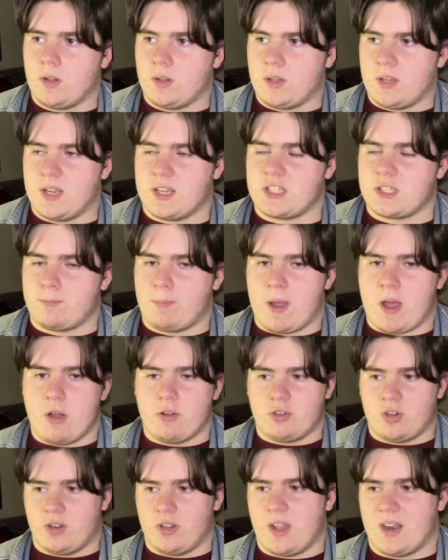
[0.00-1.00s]

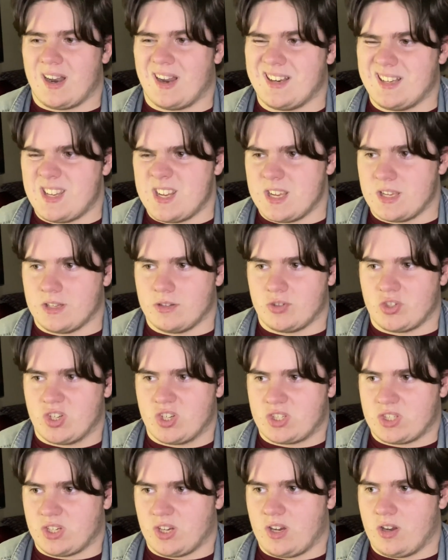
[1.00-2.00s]
expound on that idea. It was
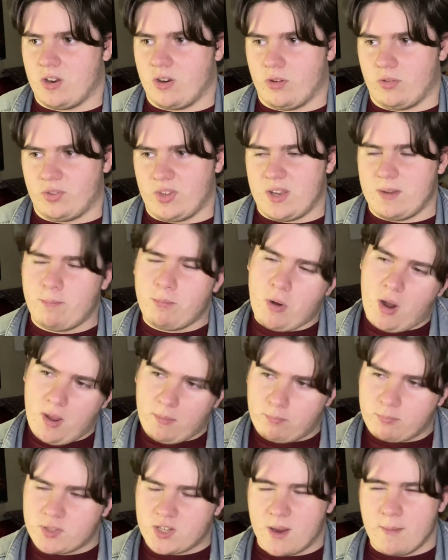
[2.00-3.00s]
just saying, you know, they
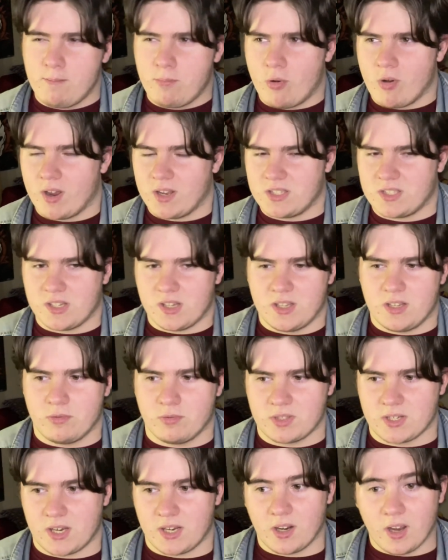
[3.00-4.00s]
brought some points and it
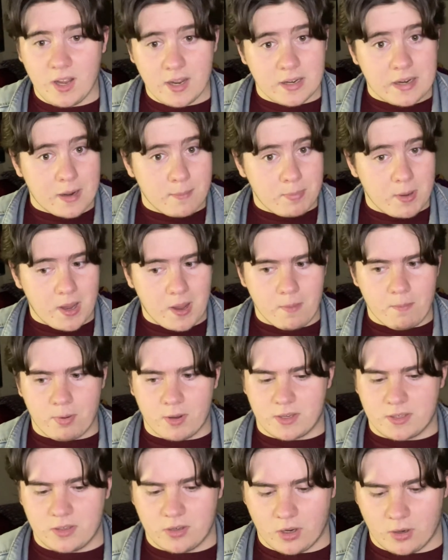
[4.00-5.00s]
was like, hey, not bad,
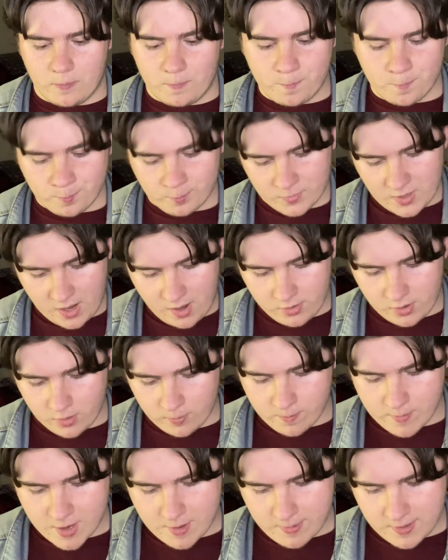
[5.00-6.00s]
but, you know, I don't know,
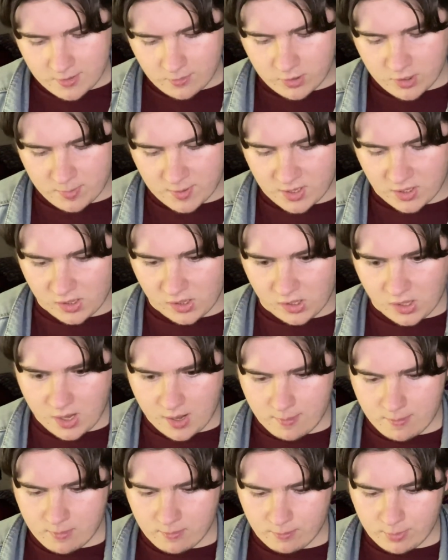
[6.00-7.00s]
maybe it would have been a
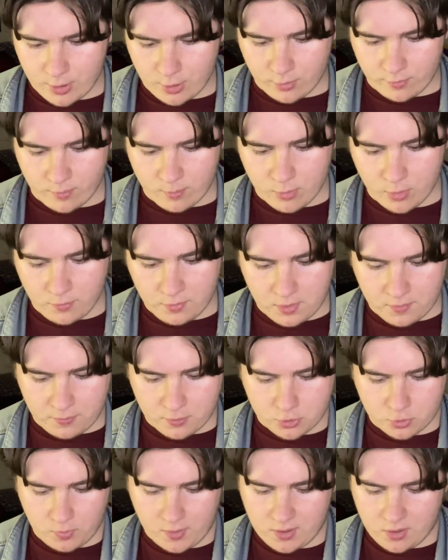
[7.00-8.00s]
lot better of a movie if it
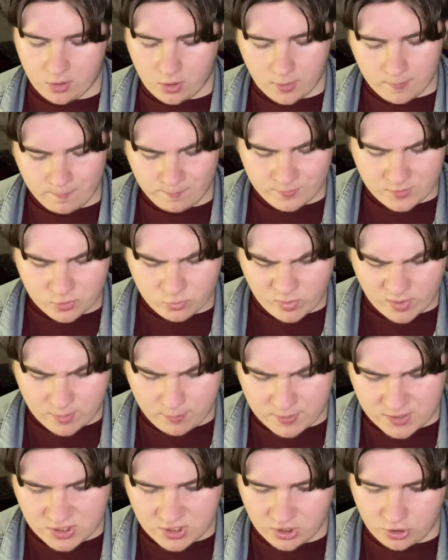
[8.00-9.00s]
was rated R. It's rated
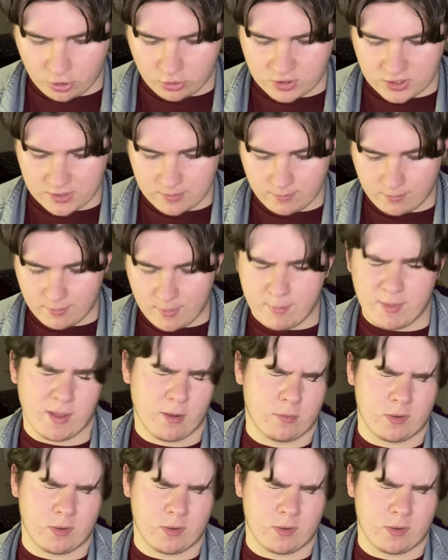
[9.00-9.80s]
PG-13. Maybe